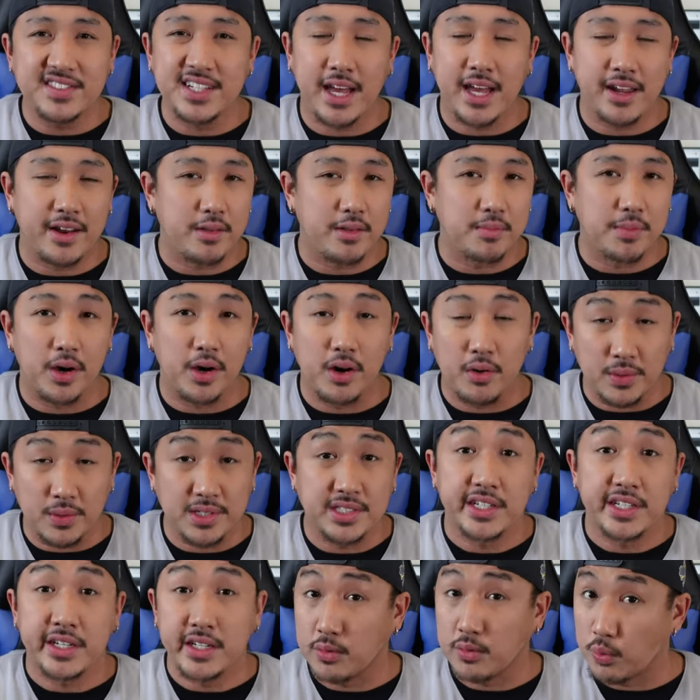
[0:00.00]
side of the ball,
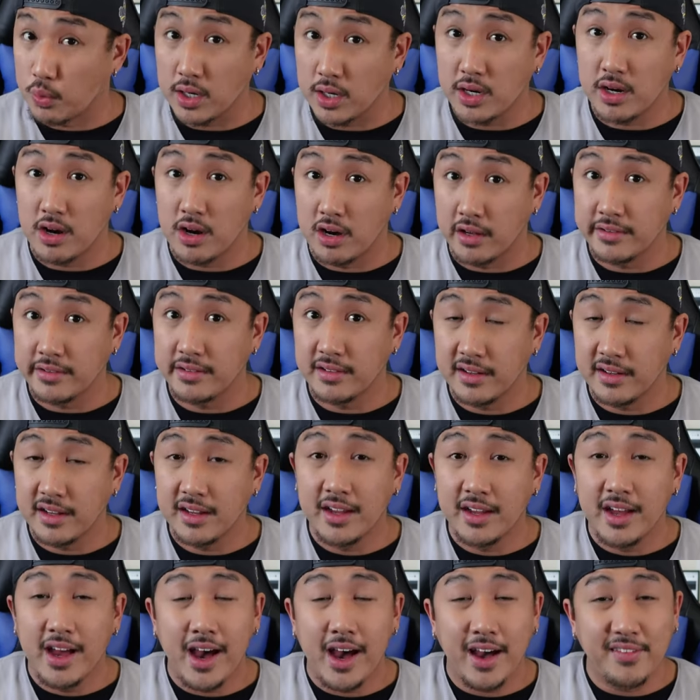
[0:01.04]
which he could work on,
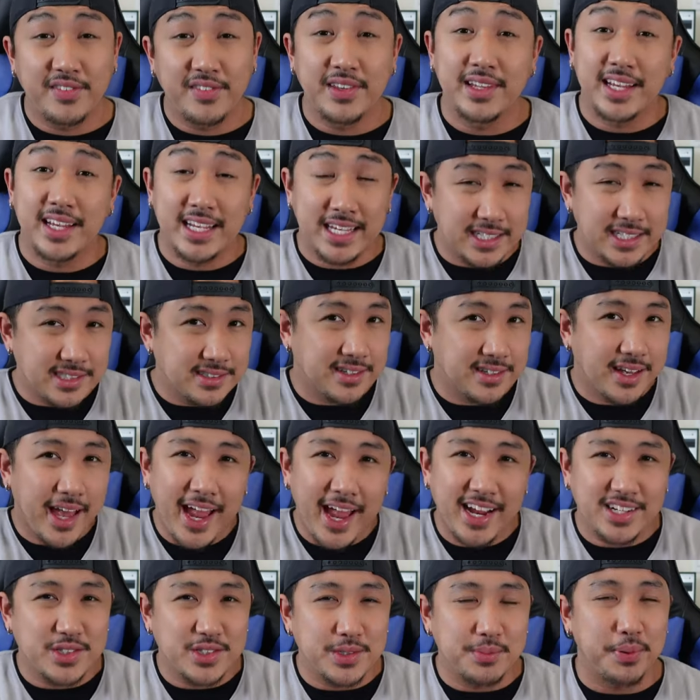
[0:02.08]
I feel like he's
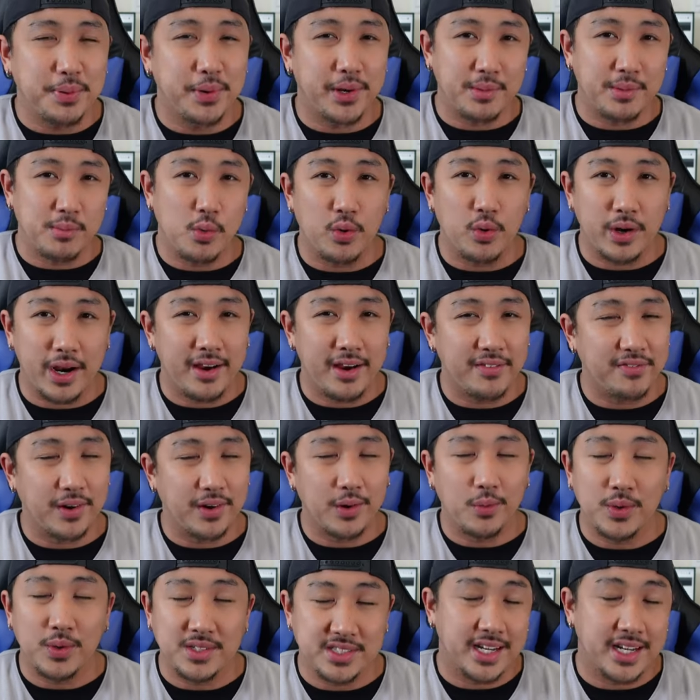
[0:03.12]
actually putting more
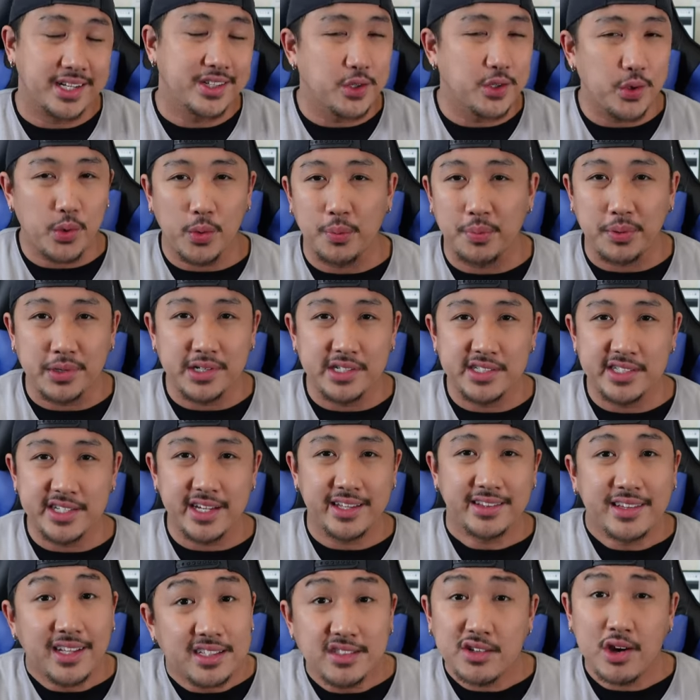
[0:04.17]
effort, which I do
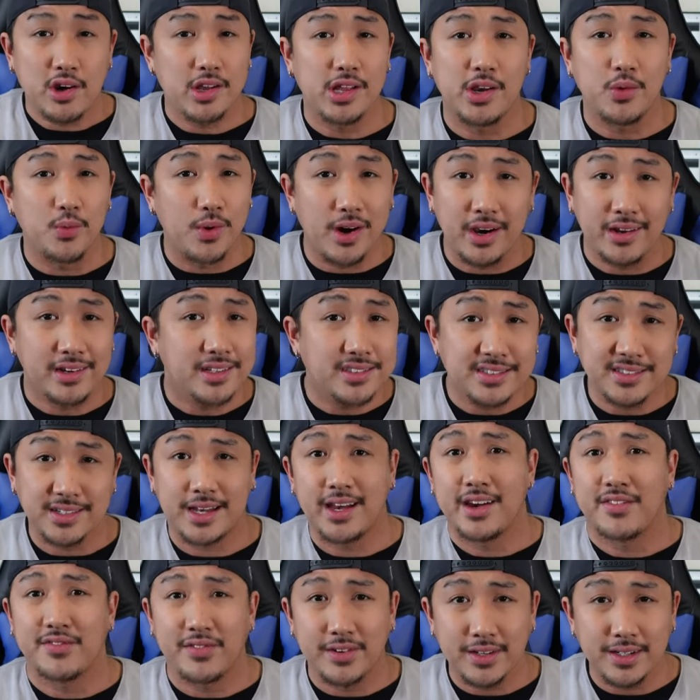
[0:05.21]
appreciate. That's all I want, is
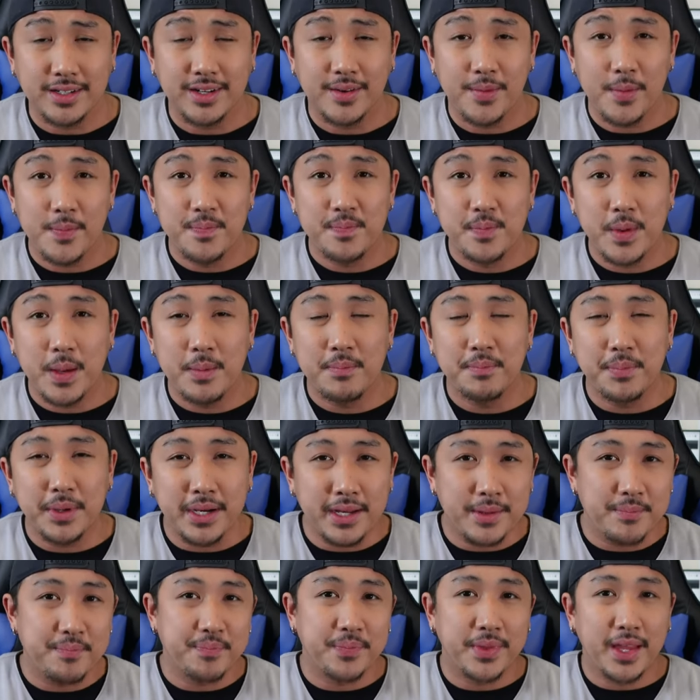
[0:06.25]
effort.
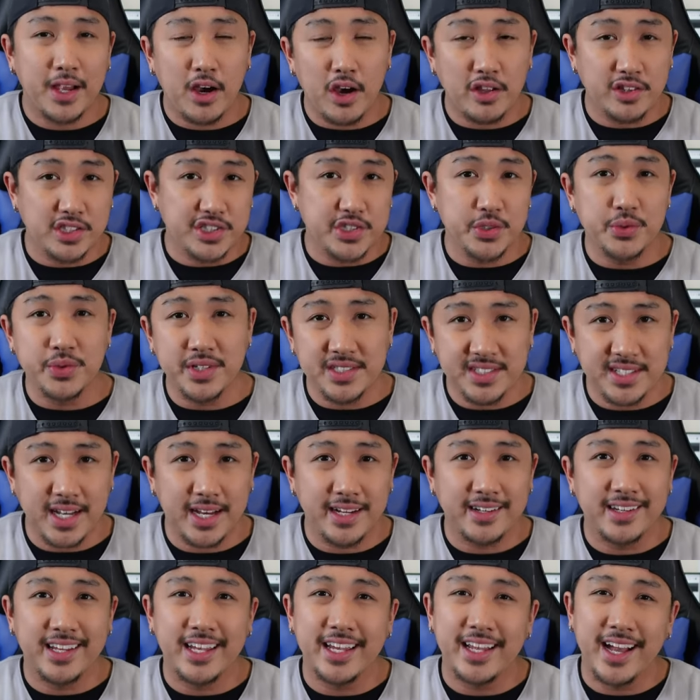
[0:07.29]
But on the shooting
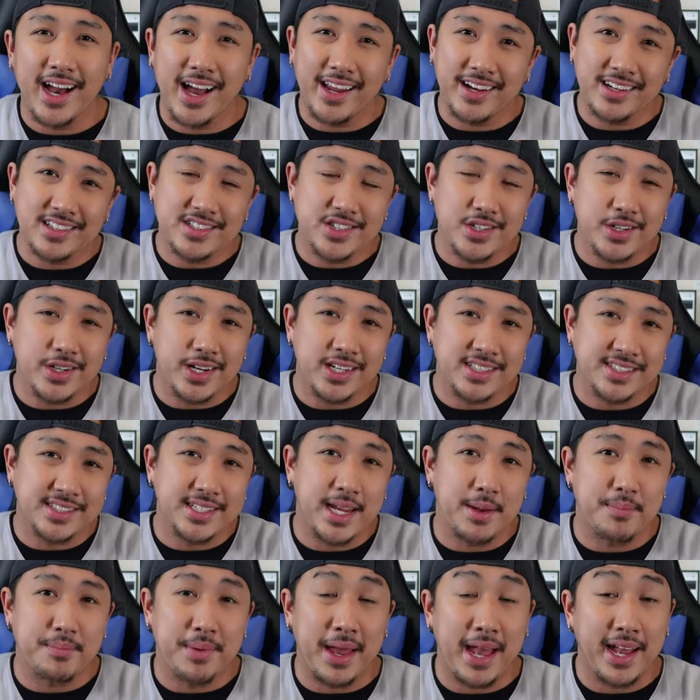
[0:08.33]
side, he kind of took a
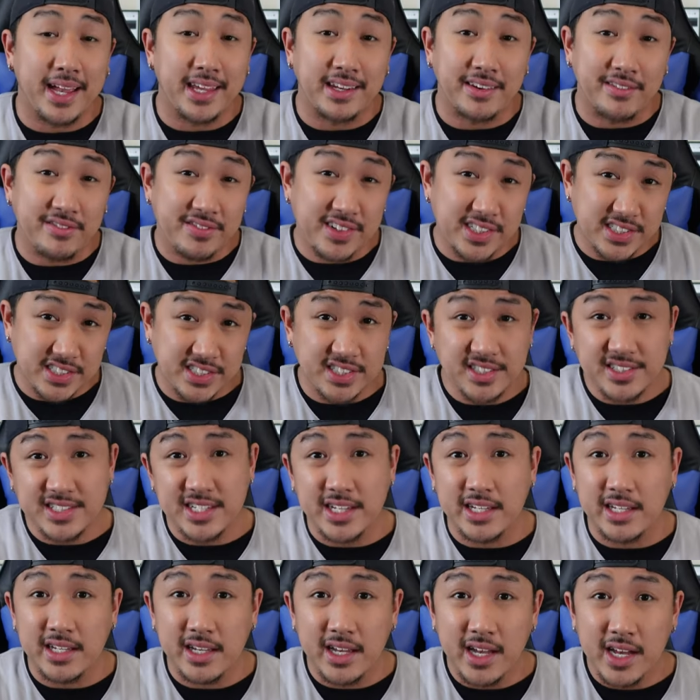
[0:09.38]
step back in
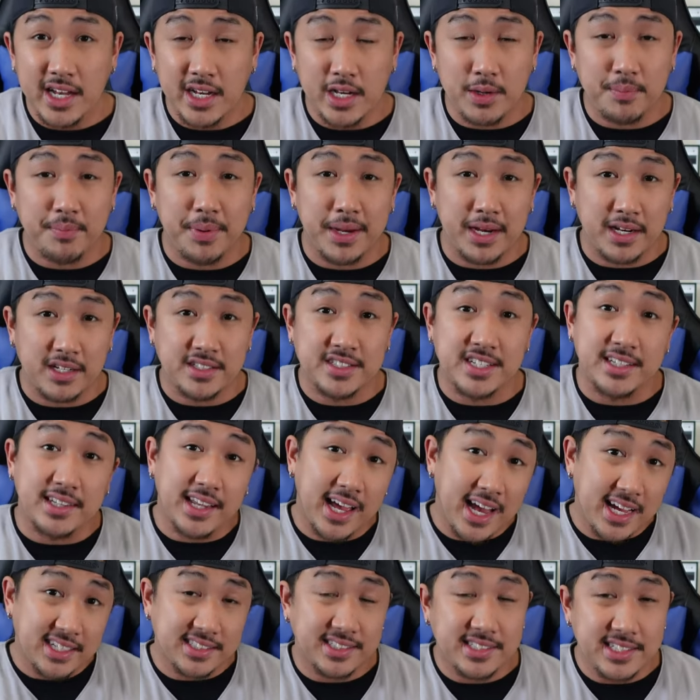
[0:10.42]
efficiency compared to
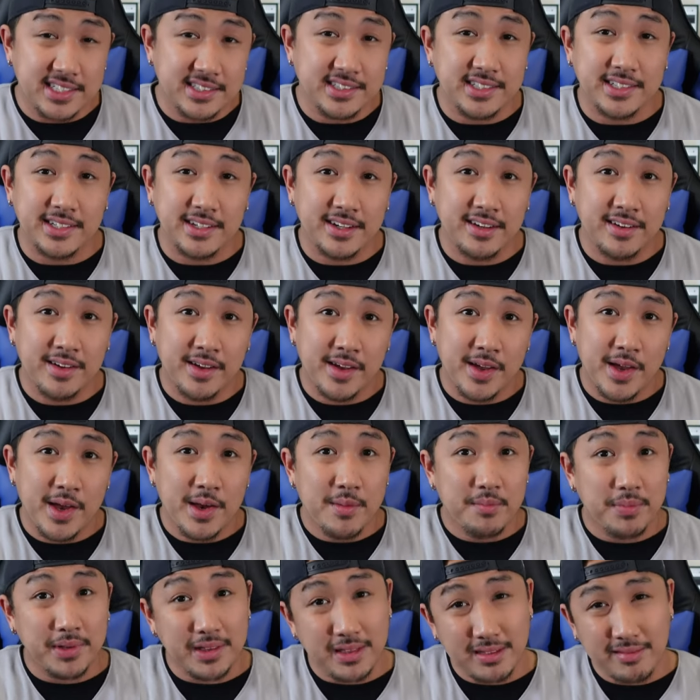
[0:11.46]
last season.
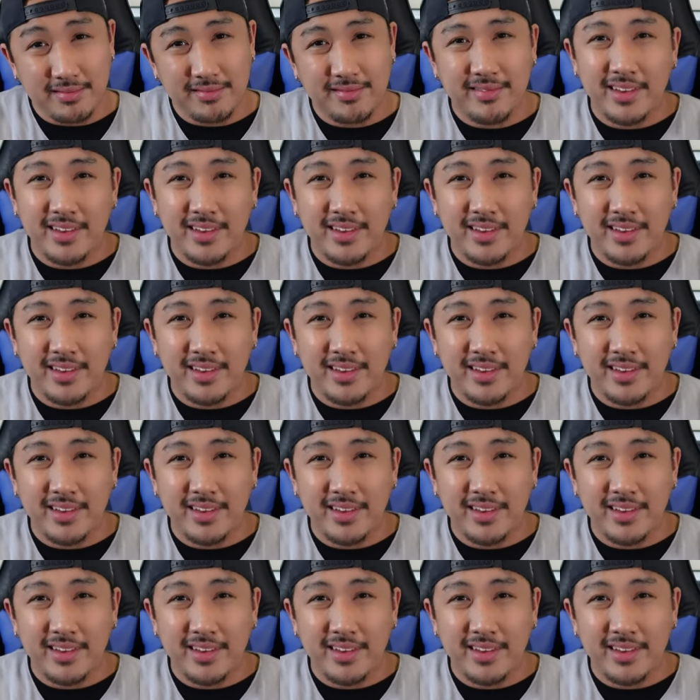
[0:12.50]
But,